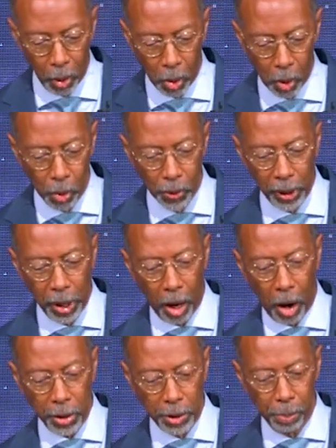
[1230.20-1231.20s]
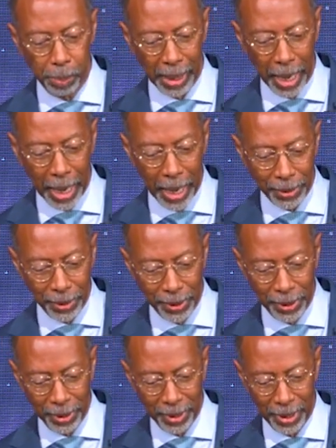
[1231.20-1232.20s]
all the garden
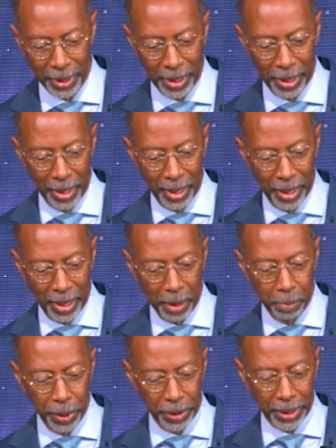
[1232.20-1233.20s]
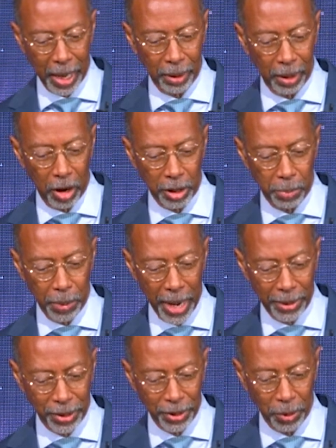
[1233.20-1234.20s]
plants and puts out large
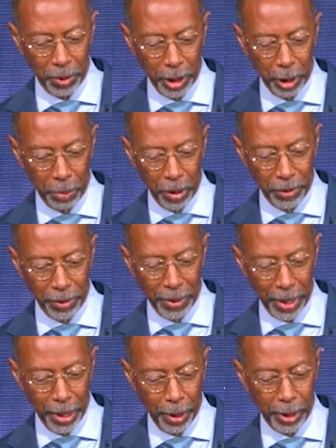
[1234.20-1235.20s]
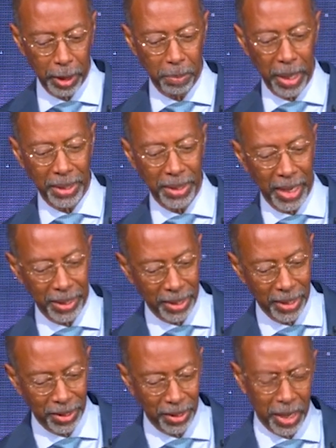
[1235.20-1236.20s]
branches so that the birds of the air can make nests
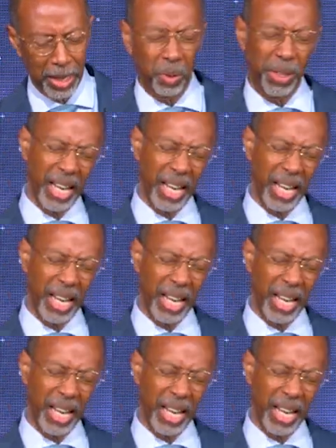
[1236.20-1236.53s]
in its shade. Okay,